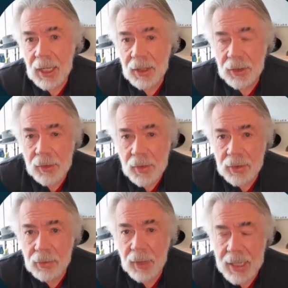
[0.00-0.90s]
And you're going
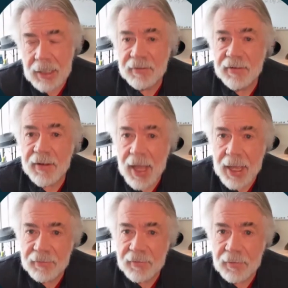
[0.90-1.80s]
to write a
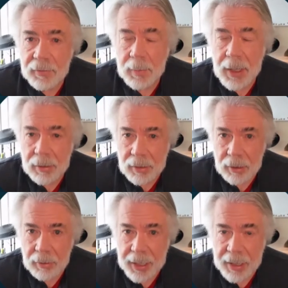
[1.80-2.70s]

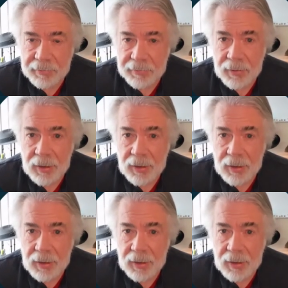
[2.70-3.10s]
5-paragraph